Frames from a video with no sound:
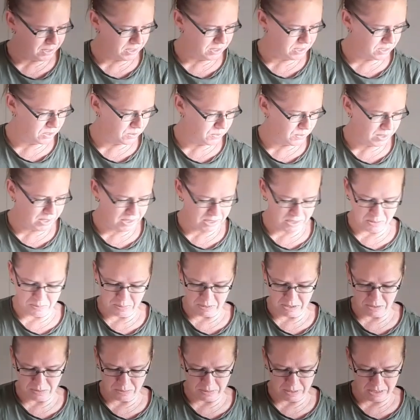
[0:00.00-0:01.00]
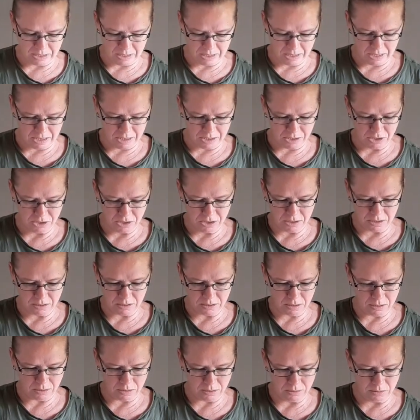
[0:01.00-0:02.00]
squares between each.
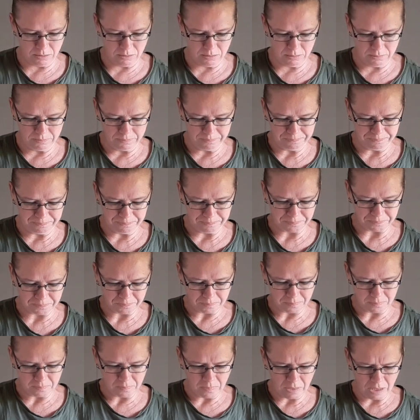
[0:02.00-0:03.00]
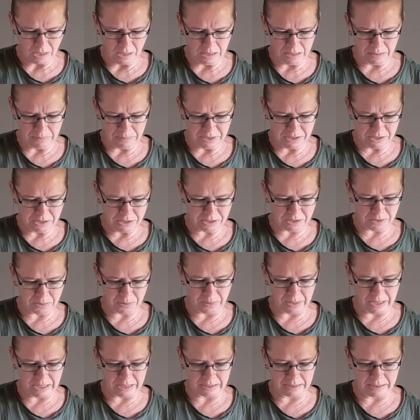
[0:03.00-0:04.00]
So let me just
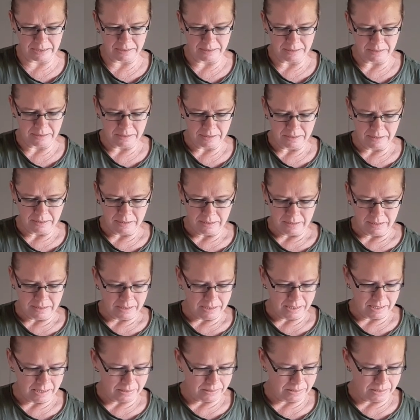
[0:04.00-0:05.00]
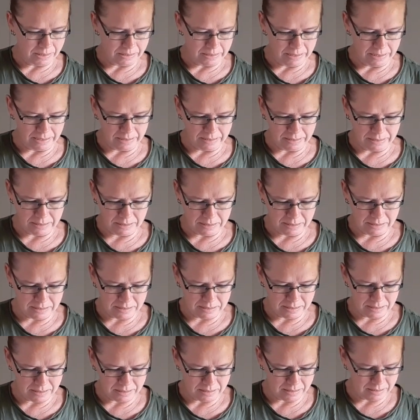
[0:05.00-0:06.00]
quickly calculate
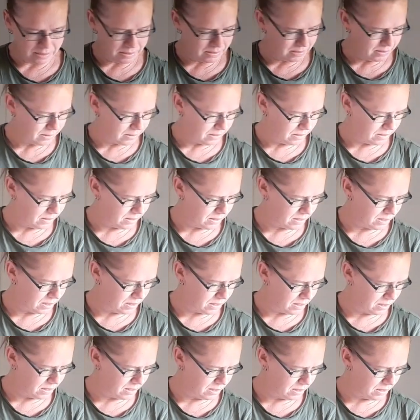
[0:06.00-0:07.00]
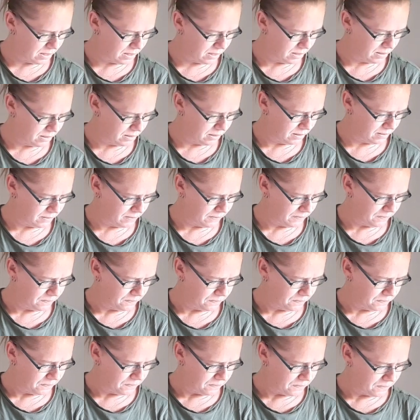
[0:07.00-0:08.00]
this. They're
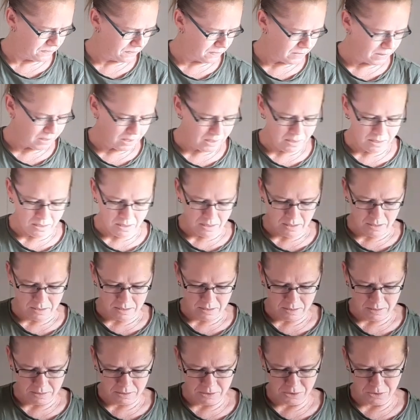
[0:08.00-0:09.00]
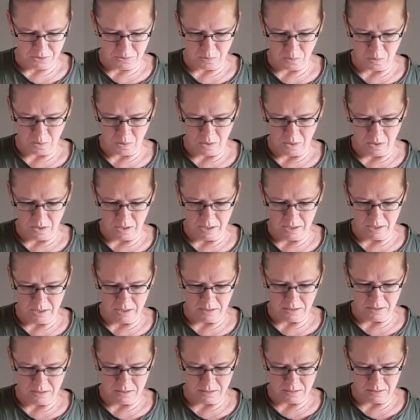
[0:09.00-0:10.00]
100
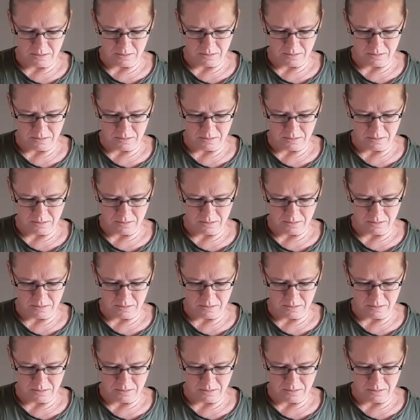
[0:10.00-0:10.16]
wide